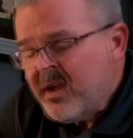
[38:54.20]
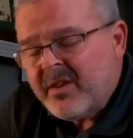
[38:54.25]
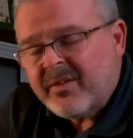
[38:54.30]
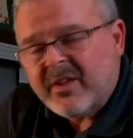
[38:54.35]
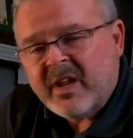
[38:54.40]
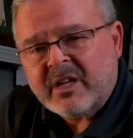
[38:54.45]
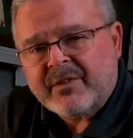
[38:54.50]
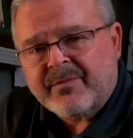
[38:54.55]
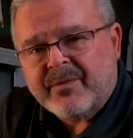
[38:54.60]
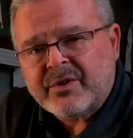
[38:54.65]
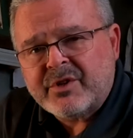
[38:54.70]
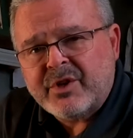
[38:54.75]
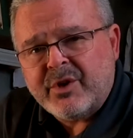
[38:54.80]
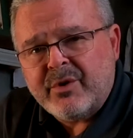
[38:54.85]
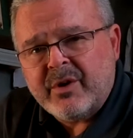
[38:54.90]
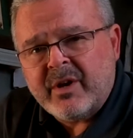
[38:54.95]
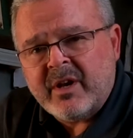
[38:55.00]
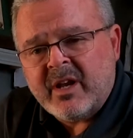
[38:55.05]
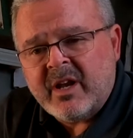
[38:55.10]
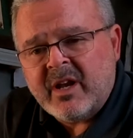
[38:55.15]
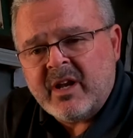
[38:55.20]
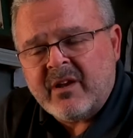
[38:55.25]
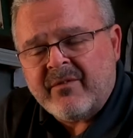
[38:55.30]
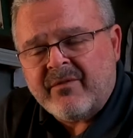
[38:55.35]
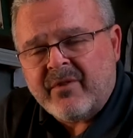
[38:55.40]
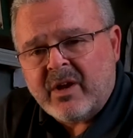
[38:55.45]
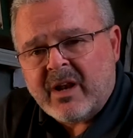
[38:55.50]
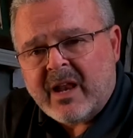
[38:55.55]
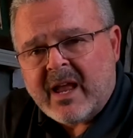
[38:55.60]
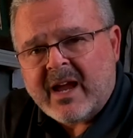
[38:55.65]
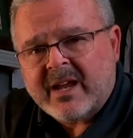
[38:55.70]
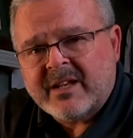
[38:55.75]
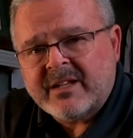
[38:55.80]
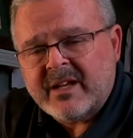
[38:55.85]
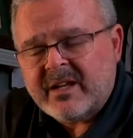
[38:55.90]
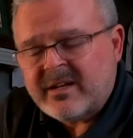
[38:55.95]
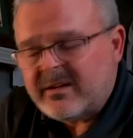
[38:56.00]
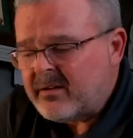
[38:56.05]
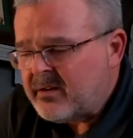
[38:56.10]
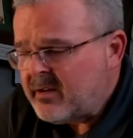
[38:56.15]
thanks for tuning in. If you liked
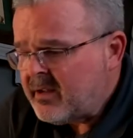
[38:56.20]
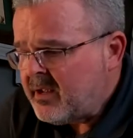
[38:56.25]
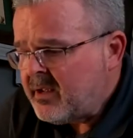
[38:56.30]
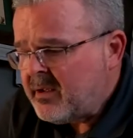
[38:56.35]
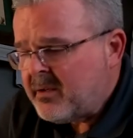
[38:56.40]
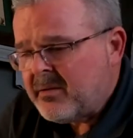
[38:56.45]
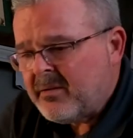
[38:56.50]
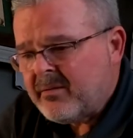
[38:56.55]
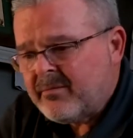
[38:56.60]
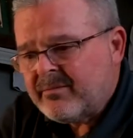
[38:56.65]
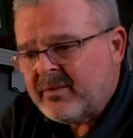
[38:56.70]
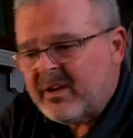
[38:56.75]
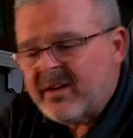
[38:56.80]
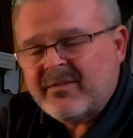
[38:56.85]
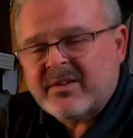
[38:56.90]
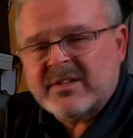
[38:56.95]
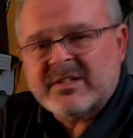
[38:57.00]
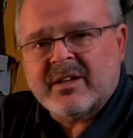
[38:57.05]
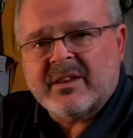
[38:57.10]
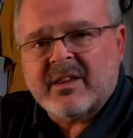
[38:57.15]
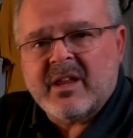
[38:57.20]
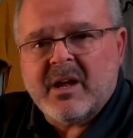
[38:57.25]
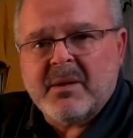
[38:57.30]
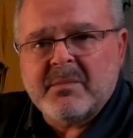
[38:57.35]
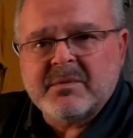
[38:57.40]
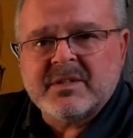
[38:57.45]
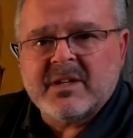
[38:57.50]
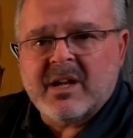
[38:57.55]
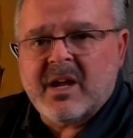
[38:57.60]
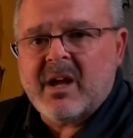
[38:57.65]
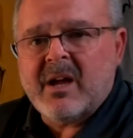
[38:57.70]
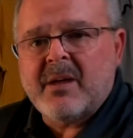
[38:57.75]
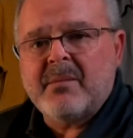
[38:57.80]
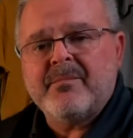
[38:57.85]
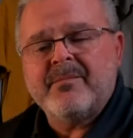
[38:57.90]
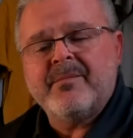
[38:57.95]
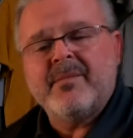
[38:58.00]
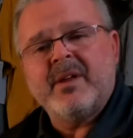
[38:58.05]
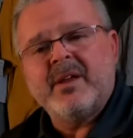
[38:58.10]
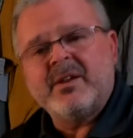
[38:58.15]
it, give us a thumbs up,
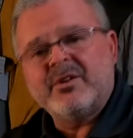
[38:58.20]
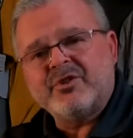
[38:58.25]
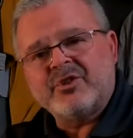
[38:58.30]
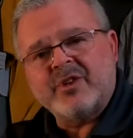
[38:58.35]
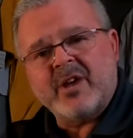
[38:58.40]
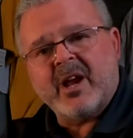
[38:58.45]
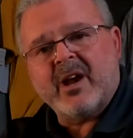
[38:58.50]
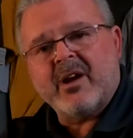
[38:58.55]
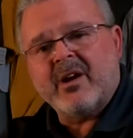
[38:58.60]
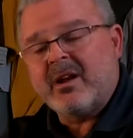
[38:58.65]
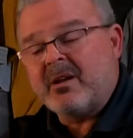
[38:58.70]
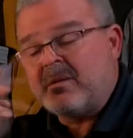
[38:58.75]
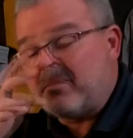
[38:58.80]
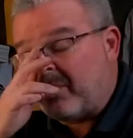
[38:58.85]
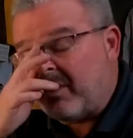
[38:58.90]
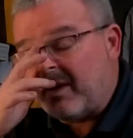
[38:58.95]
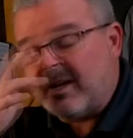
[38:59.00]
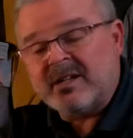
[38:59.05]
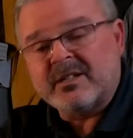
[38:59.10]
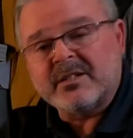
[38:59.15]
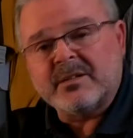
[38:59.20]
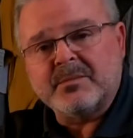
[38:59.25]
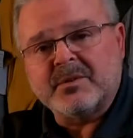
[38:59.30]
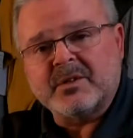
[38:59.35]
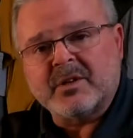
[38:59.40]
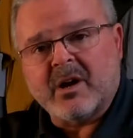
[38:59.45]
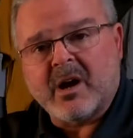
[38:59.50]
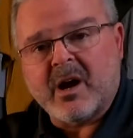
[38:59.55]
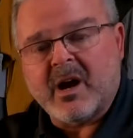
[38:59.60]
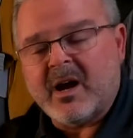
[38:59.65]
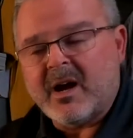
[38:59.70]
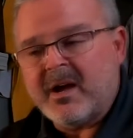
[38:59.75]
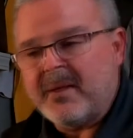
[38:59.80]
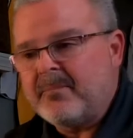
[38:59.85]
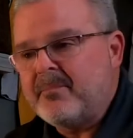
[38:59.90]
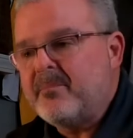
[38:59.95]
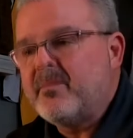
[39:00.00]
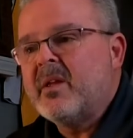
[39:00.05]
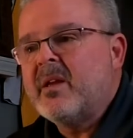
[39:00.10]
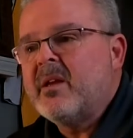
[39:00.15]
share it, please
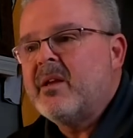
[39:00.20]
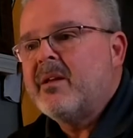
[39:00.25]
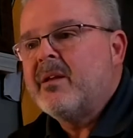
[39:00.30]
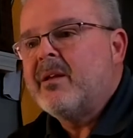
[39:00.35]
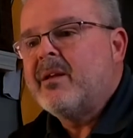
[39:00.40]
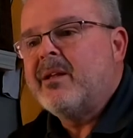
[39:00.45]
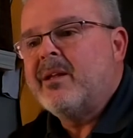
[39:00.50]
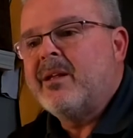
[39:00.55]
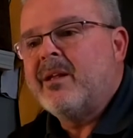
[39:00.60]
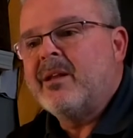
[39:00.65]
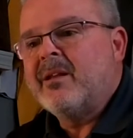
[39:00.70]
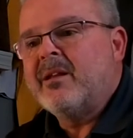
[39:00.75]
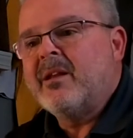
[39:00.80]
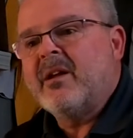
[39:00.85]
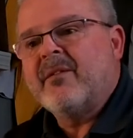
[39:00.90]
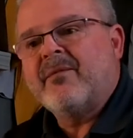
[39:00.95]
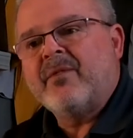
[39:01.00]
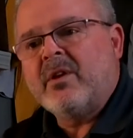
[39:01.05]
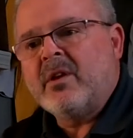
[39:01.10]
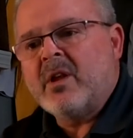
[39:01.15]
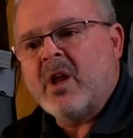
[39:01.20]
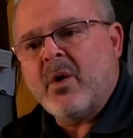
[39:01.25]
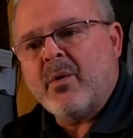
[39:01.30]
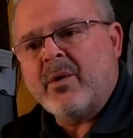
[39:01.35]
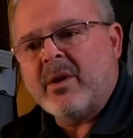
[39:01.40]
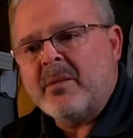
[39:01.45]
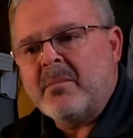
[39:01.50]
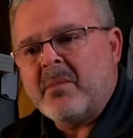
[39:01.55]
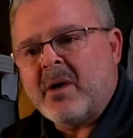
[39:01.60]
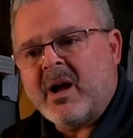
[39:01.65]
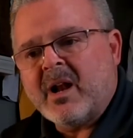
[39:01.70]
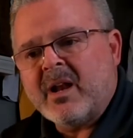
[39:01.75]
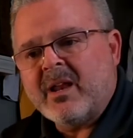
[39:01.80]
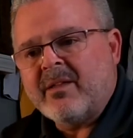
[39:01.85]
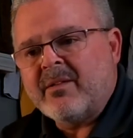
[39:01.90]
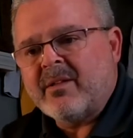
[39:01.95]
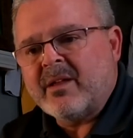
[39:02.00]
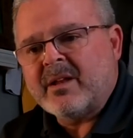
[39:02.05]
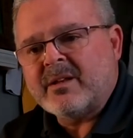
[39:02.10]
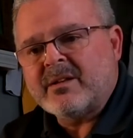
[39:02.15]
subscribe. And if you know anybody
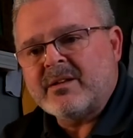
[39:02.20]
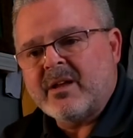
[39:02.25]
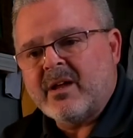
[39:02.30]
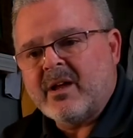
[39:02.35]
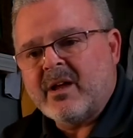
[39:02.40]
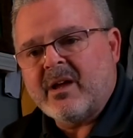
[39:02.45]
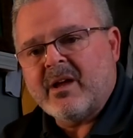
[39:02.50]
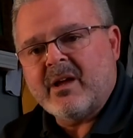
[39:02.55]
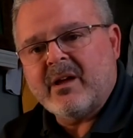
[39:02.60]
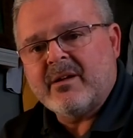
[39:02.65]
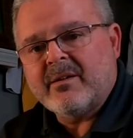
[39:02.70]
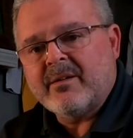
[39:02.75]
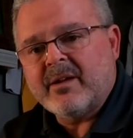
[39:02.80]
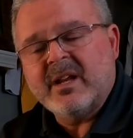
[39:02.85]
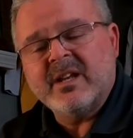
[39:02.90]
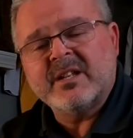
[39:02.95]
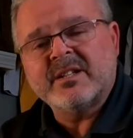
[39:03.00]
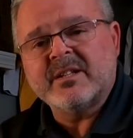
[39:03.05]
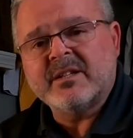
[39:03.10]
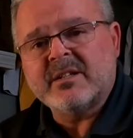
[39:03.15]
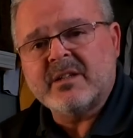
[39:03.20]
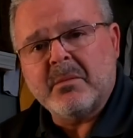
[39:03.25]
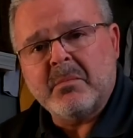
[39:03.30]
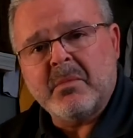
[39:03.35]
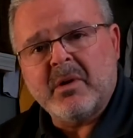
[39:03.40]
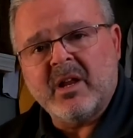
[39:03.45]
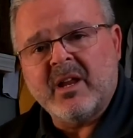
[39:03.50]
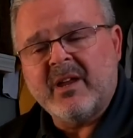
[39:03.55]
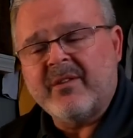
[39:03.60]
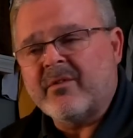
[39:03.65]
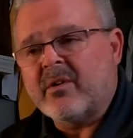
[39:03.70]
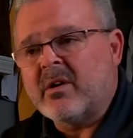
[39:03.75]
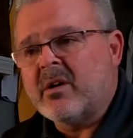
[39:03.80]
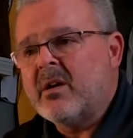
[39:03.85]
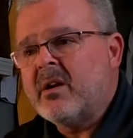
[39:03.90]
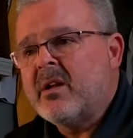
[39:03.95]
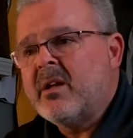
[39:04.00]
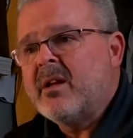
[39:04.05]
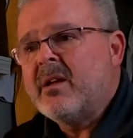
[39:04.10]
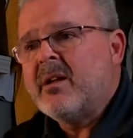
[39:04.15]
that isn't a believer,
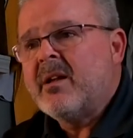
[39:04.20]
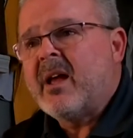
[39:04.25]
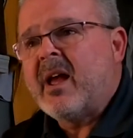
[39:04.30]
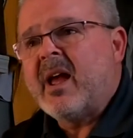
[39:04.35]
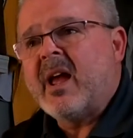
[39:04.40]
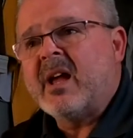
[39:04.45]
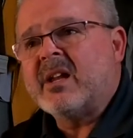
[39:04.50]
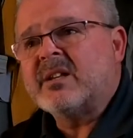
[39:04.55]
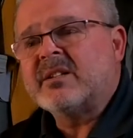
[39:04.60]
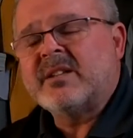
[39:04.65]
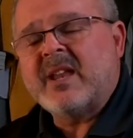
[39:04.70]
has